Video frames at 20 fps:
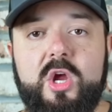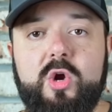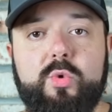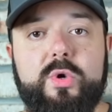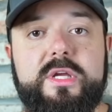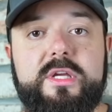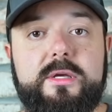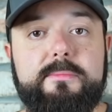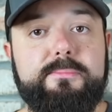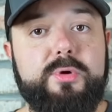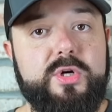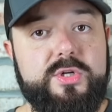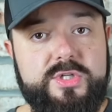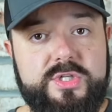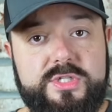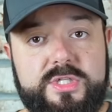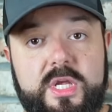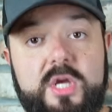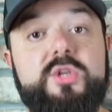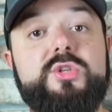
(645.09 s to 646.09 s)
where you can
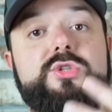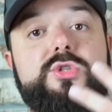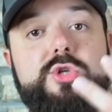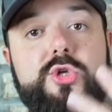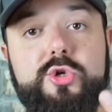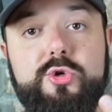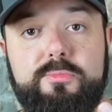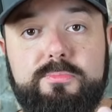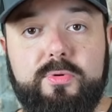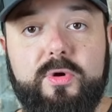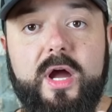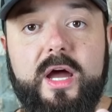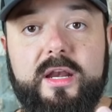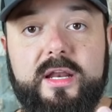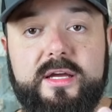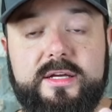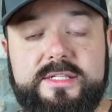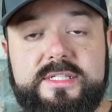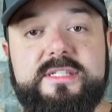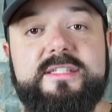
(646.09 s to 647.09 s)
purchase 2
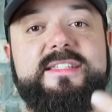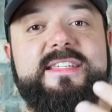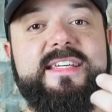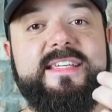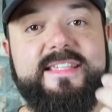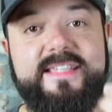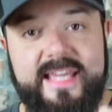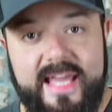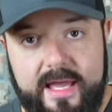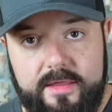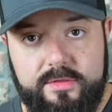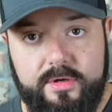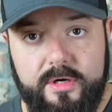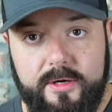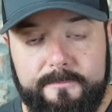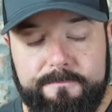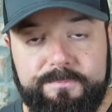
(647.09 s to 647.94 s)
products together,